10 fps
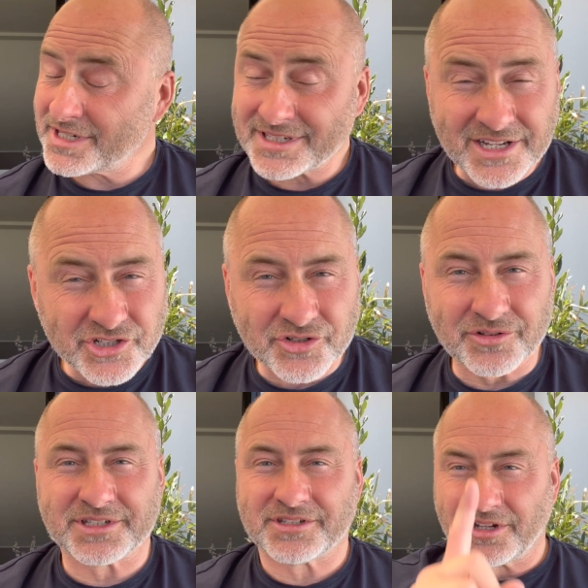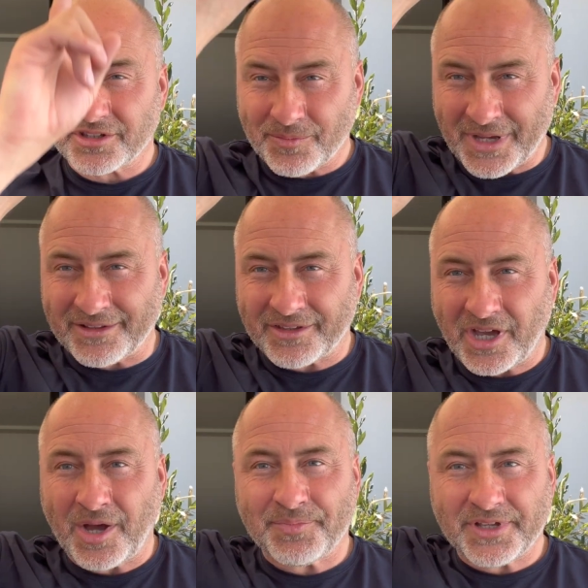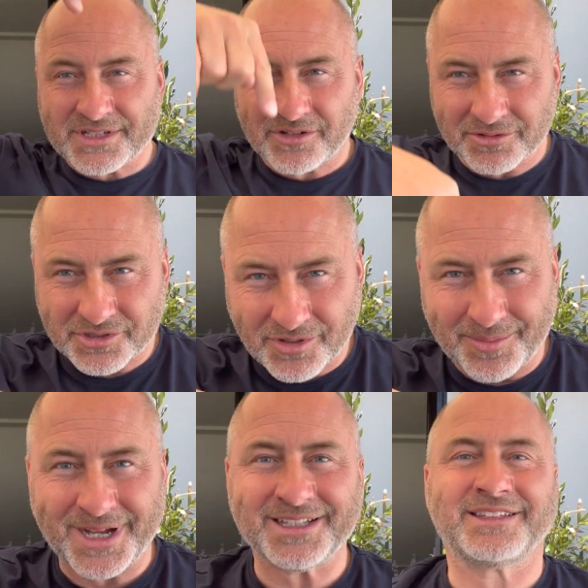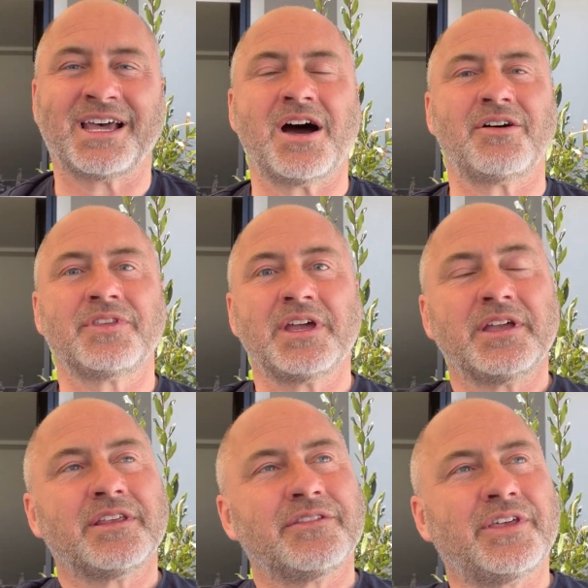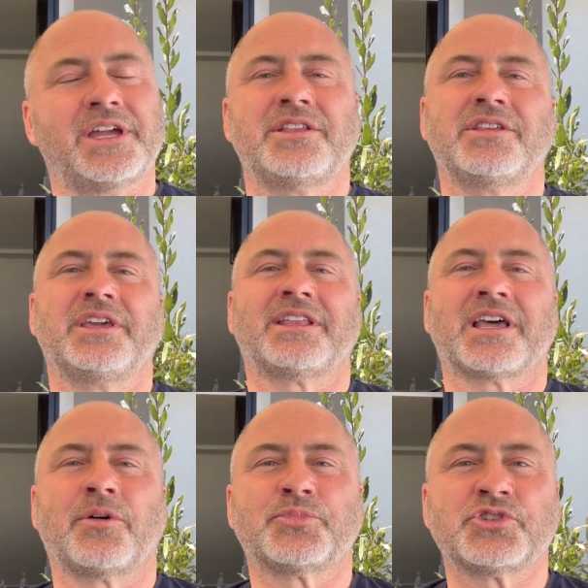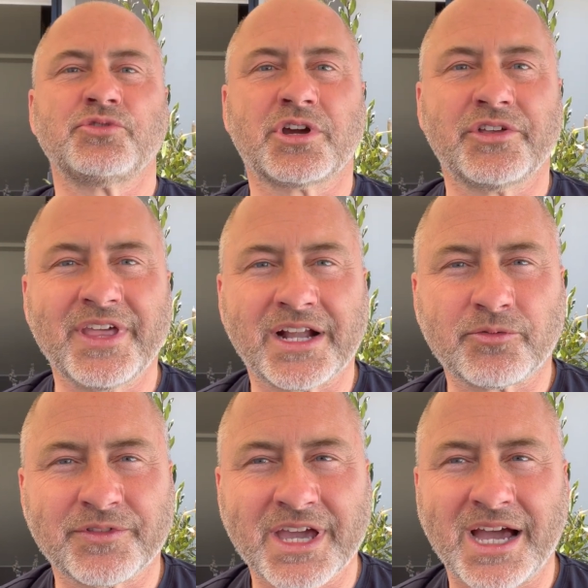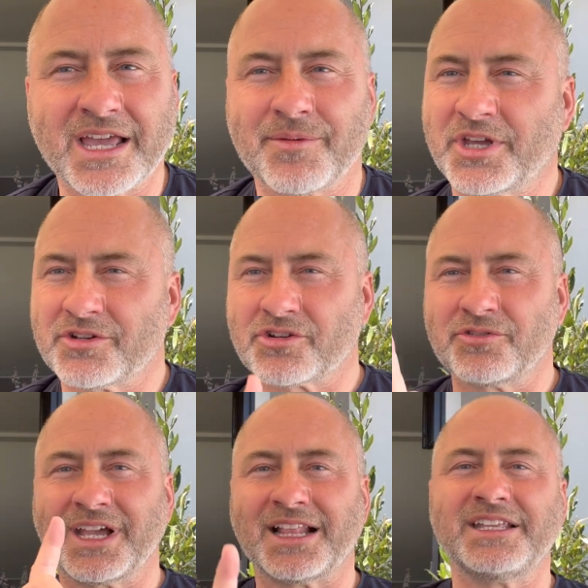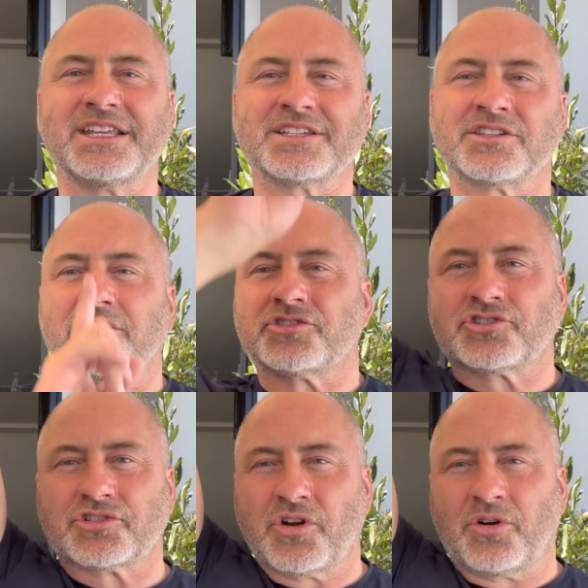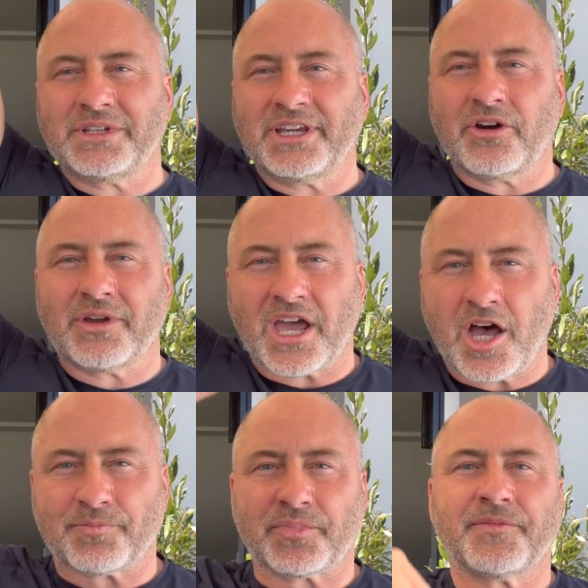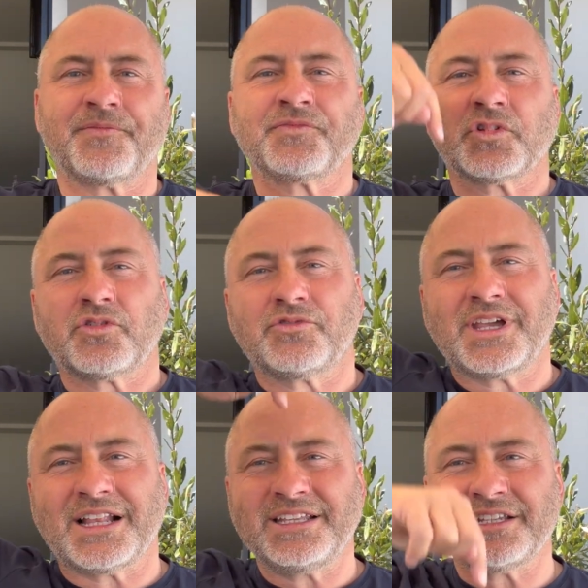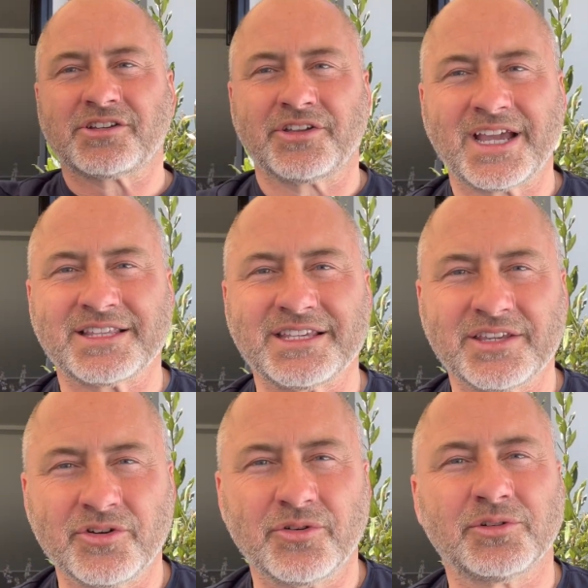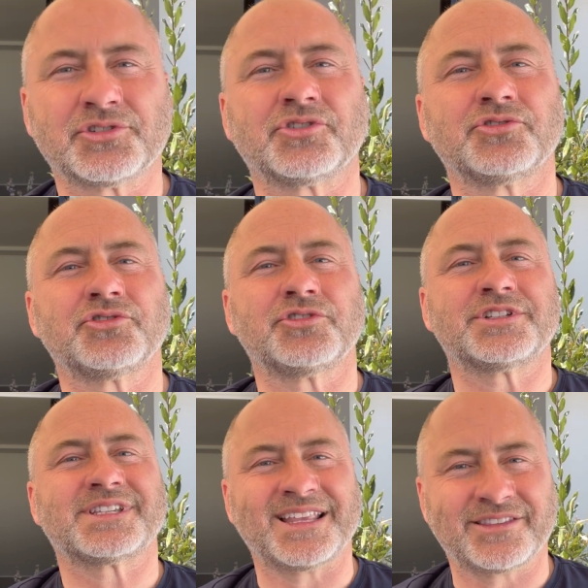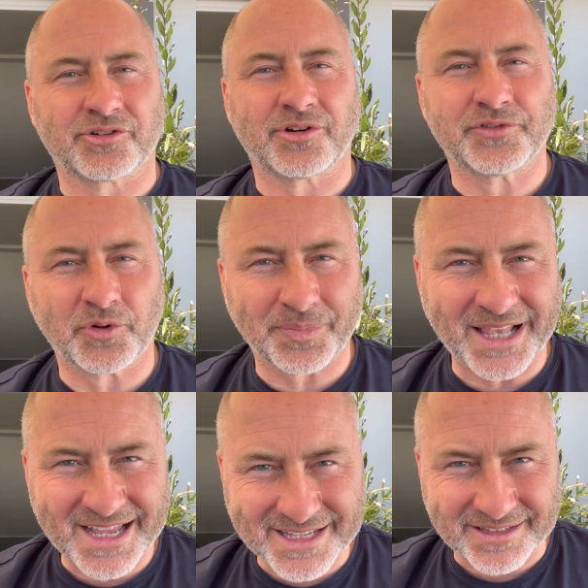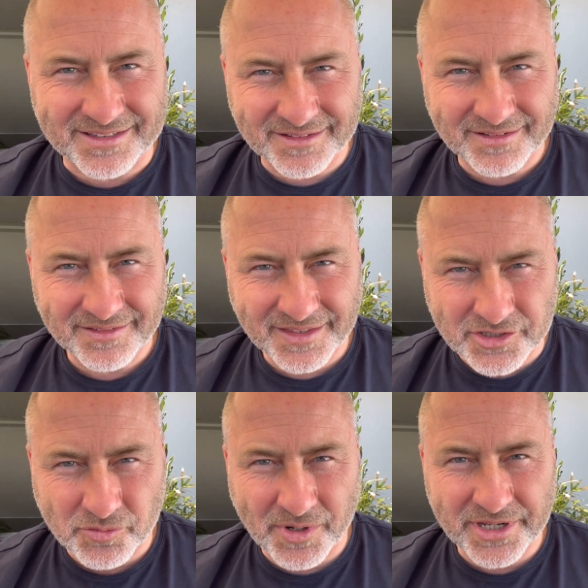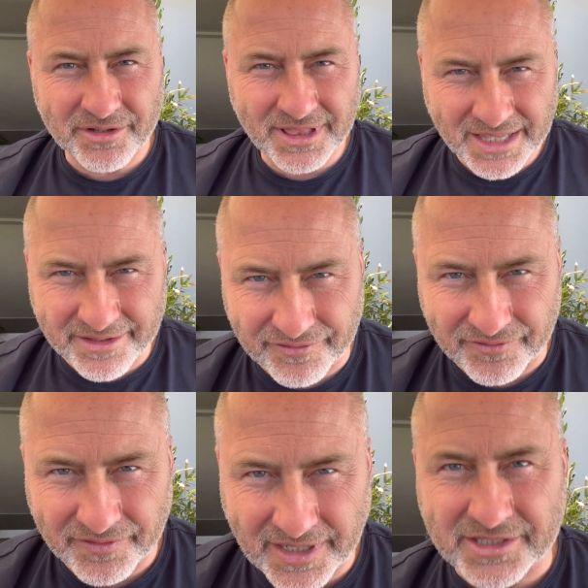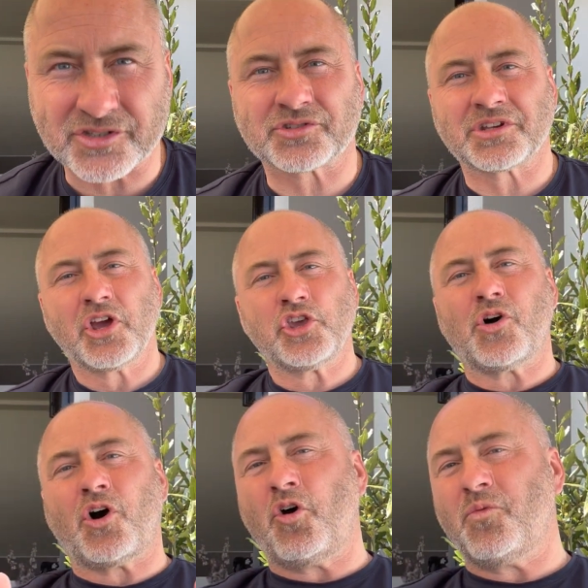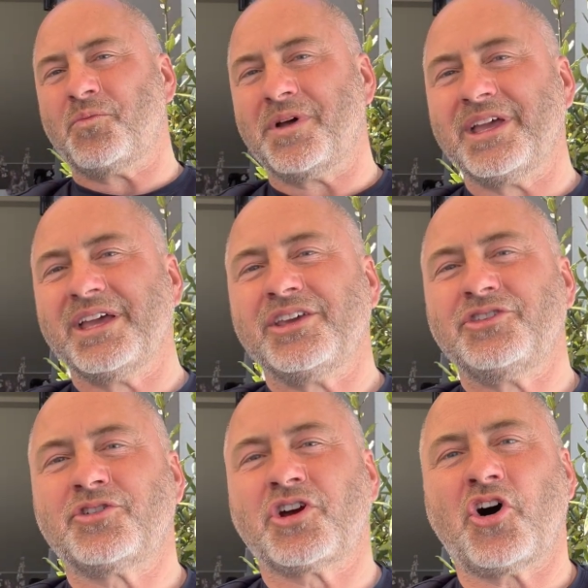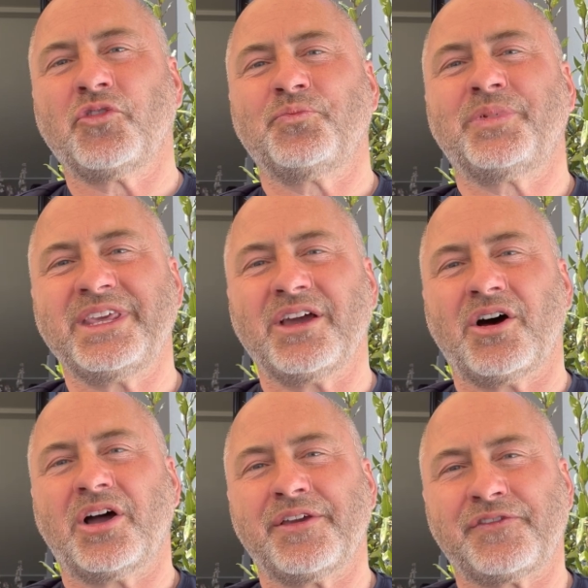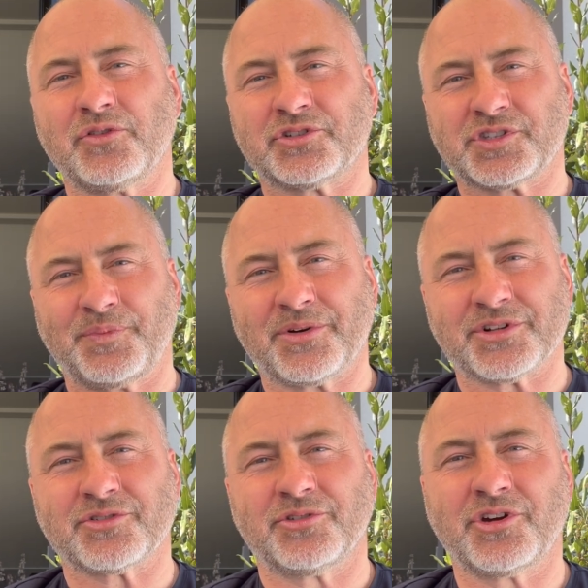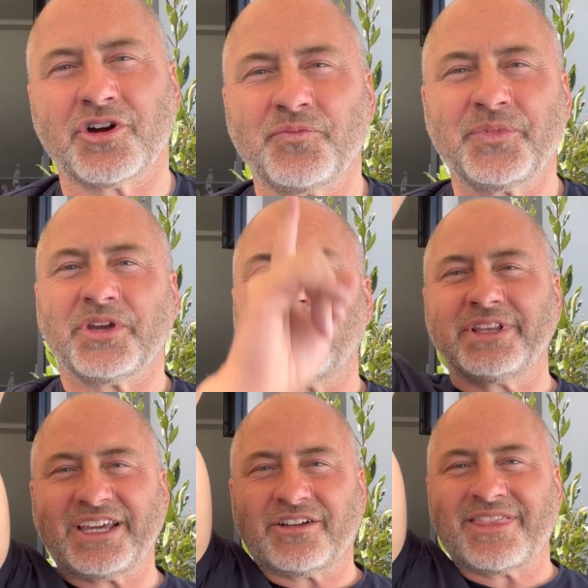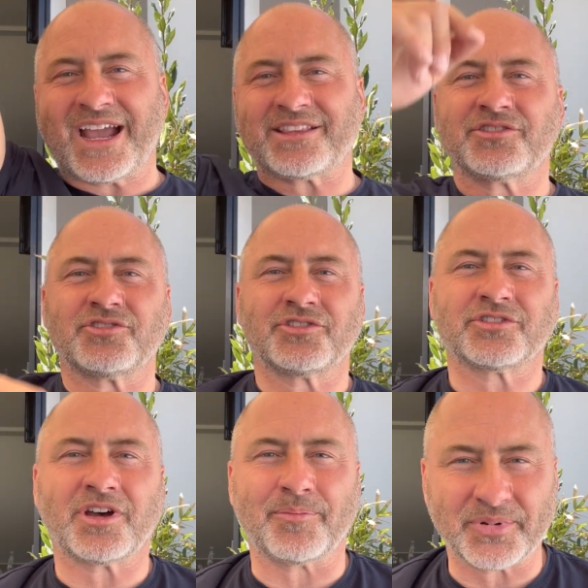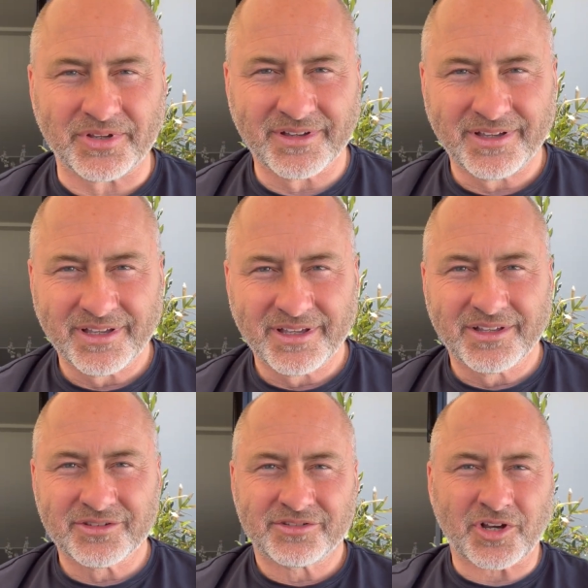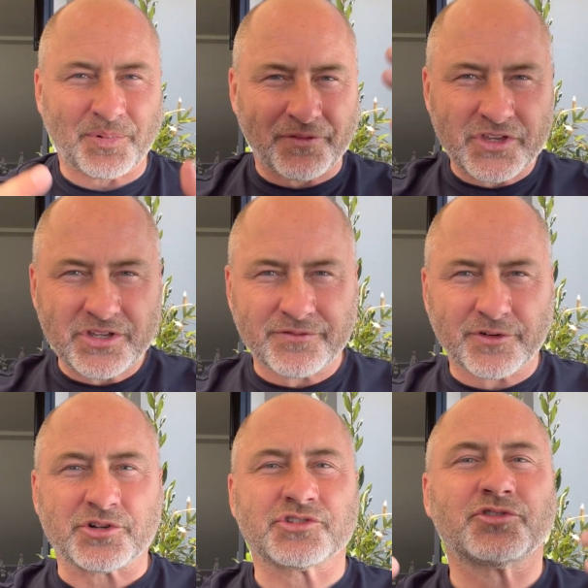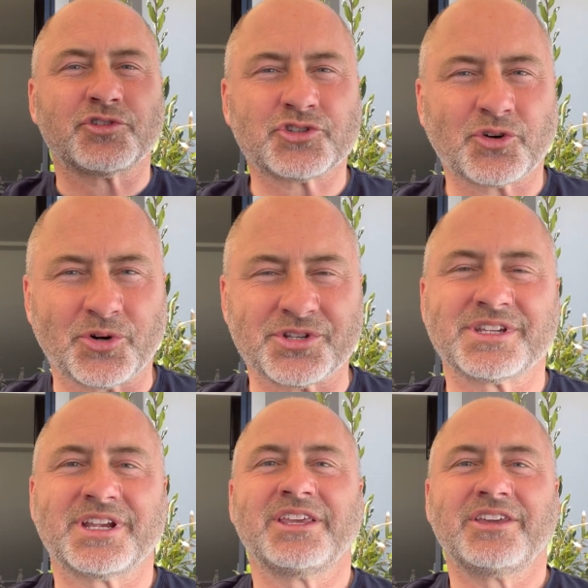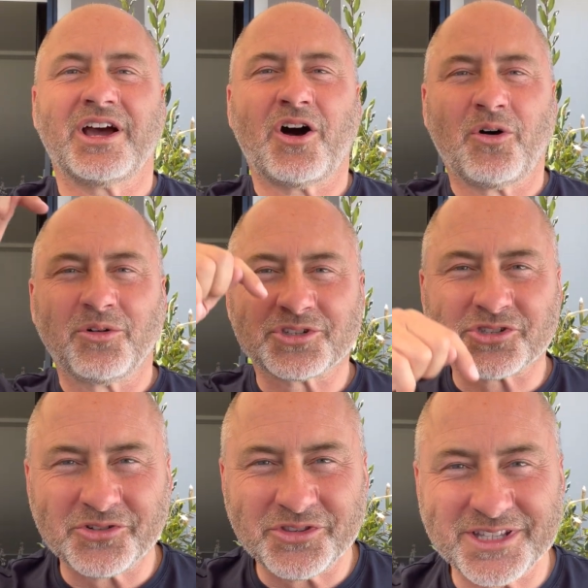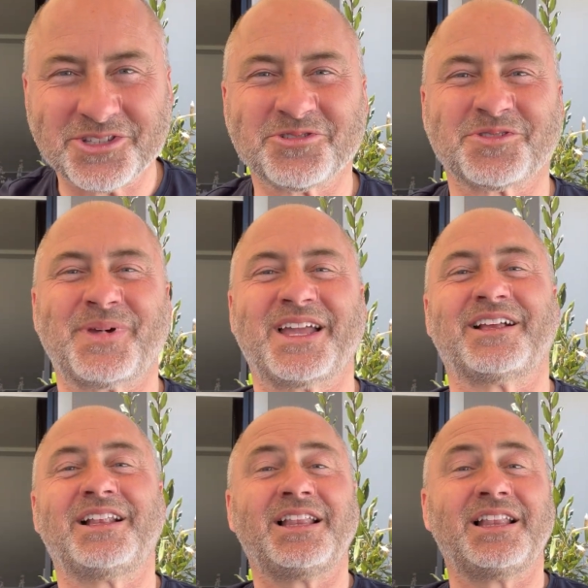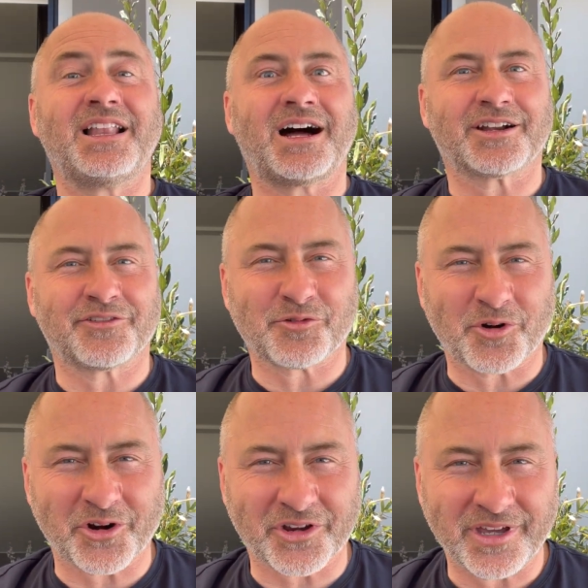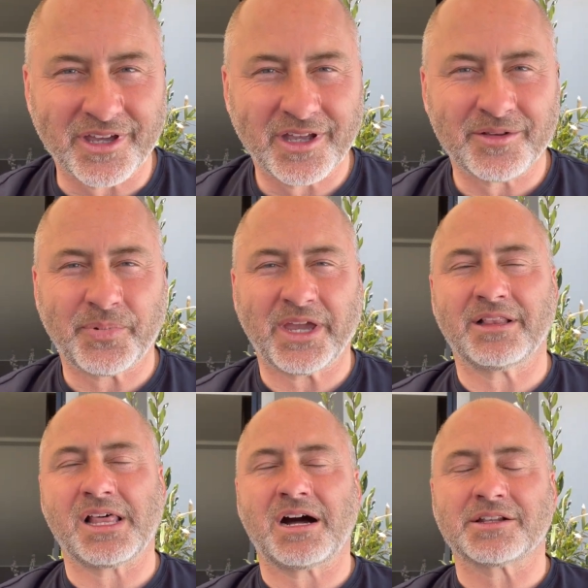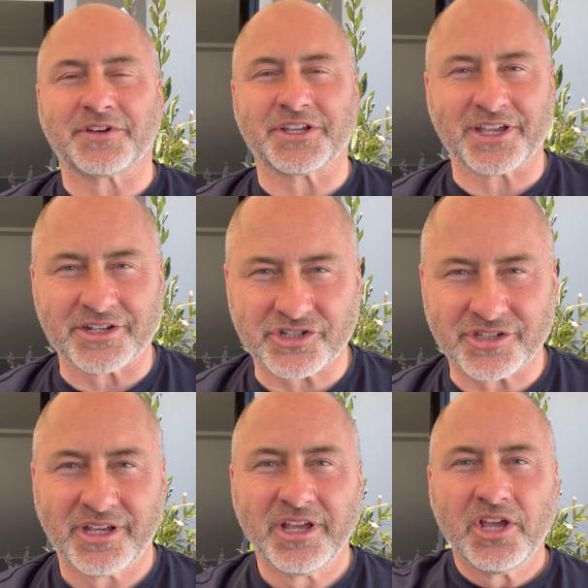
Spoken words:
essential, it's not about up, it's also about down, then it helps you connect with Gaia, because Kundalini is not only going up. Kundalini is connecting you also to the center of your planet. That's where you live. That's your home. You can't be, if you're spiritual, you can't be only connected to the top of the universe, to the source. You also need to spend a lot of work and pay a lot of attention